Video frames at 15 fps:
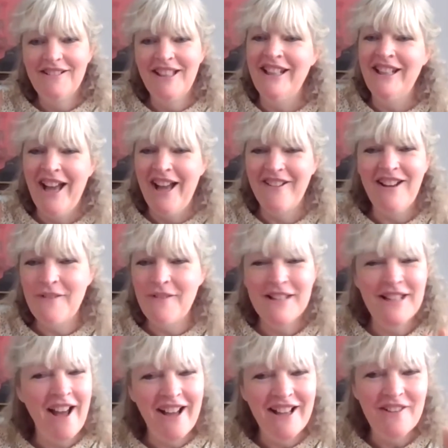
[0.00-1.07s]
You know, and it was
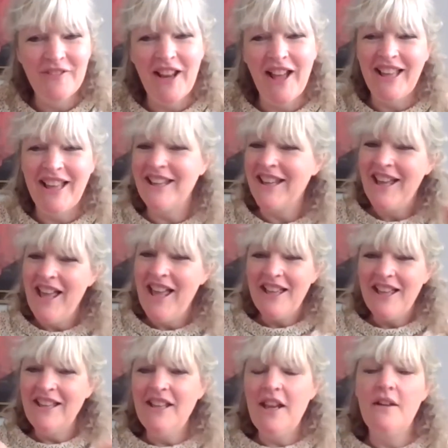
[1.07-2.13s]
kind of like,
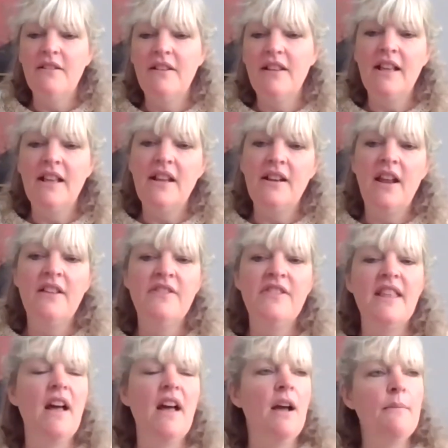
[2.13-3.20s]
you know, and
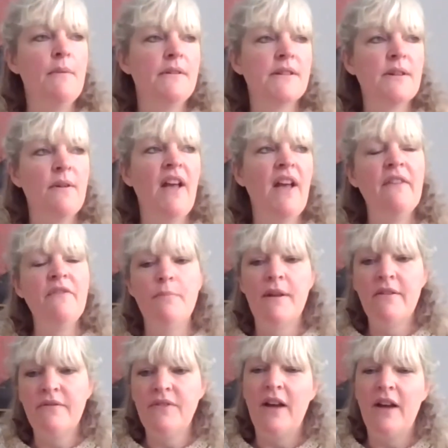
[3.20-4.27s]
I have a
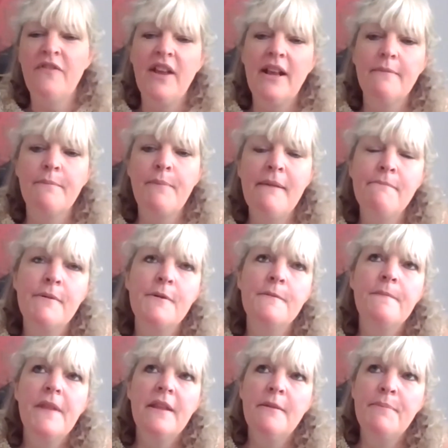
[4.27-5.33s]
bit, I think
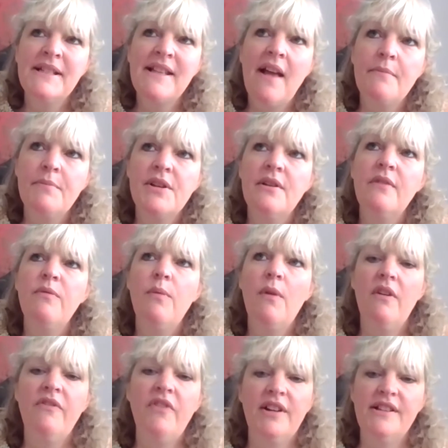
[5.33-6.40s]
people, the perception of what
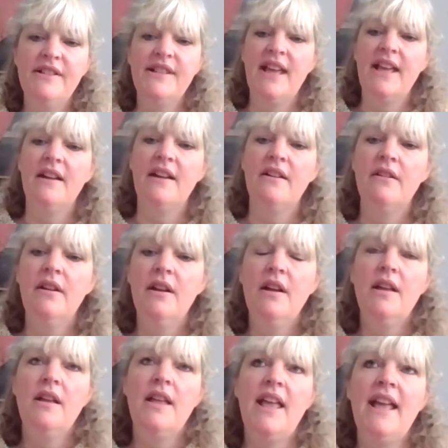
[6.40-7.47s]
a volunteer
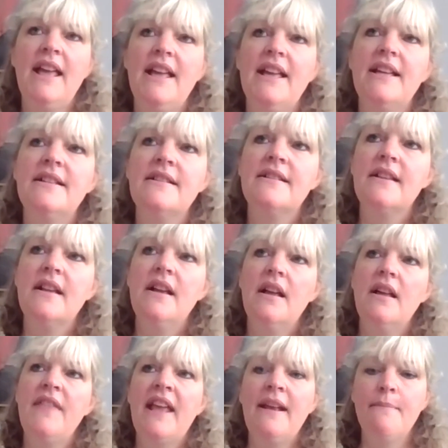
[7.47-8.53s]
is,
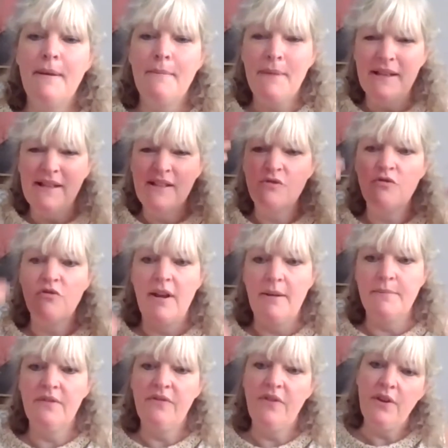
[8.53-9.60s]
they can be a bit
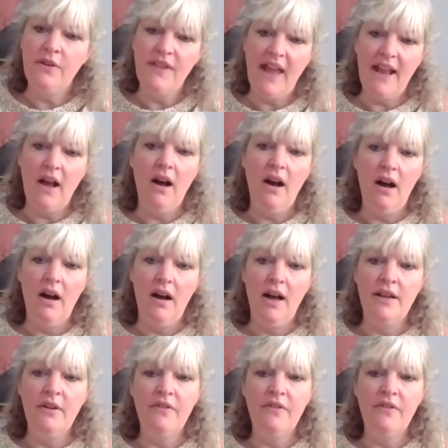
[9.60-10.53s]
strict of who they are. And